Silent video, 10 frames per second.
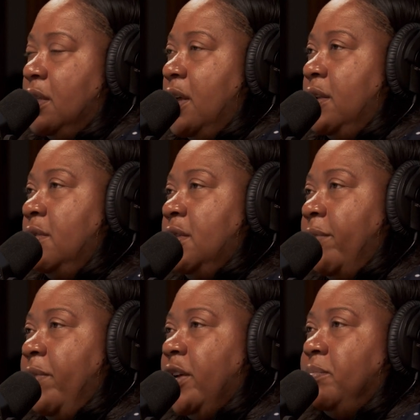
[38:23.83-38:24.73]
then
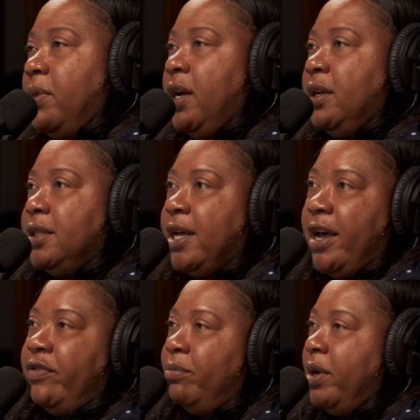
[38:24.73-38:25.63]
that makes my
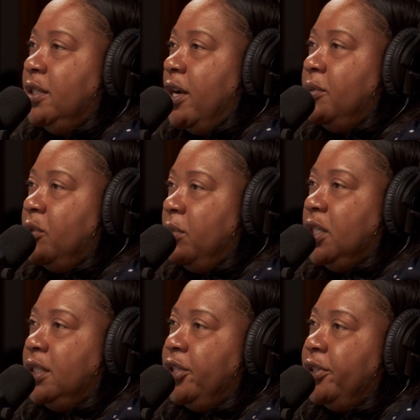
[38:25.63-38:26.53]
life and my job so much easier.